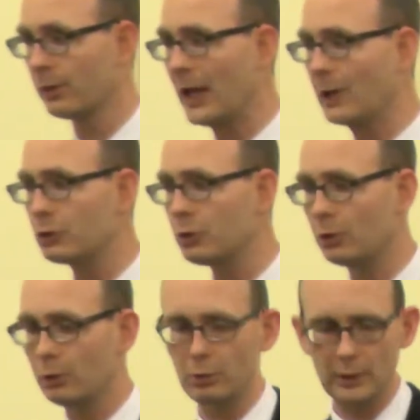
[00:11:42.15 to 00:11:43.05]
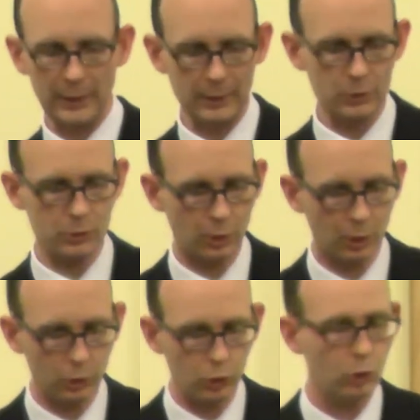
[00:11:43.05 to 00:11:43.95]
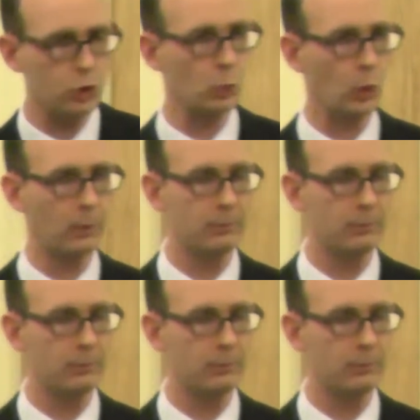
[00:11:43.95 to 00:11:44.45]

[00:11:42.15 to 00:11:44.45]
That too is unusual.